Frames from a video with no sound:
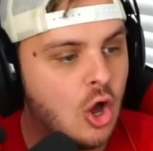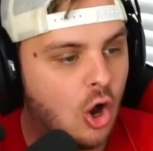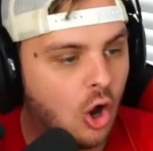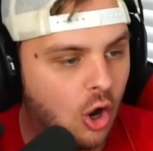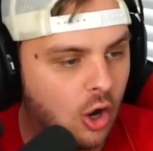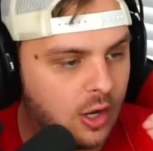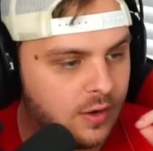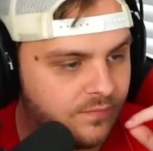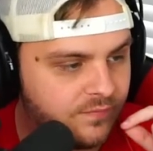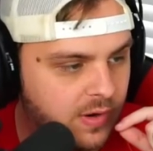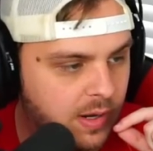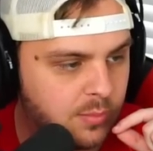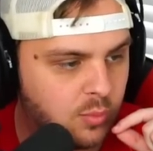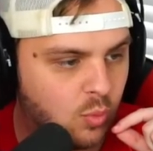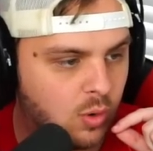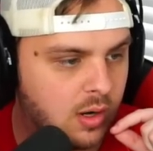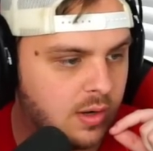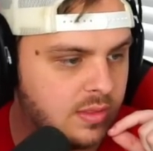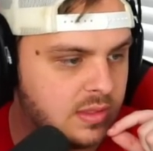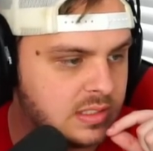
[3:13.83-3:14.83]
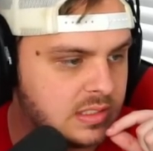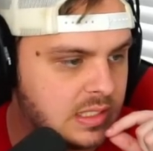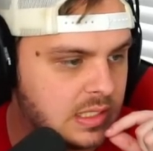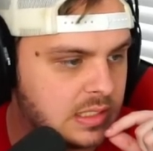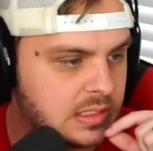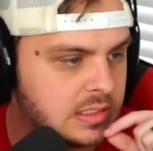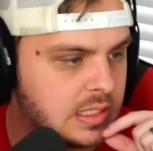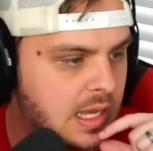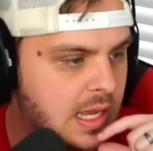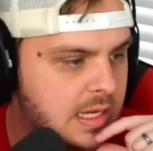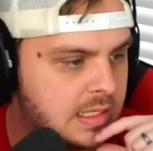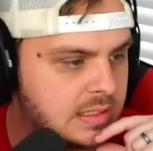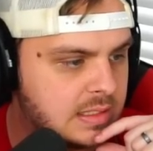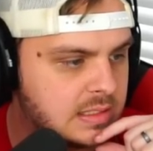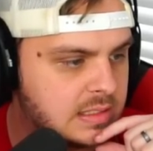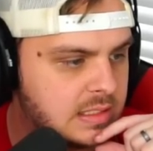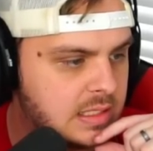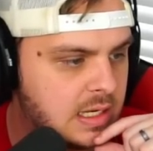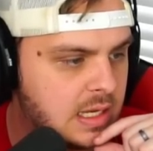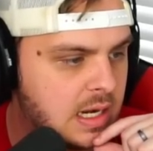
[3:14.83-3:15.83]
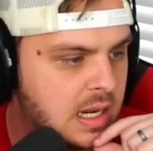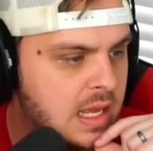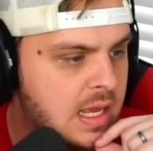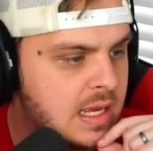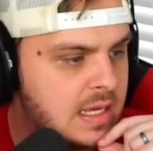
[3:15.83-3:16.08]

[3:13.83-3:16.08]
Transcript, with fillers: on February the 6th. You hate to see it.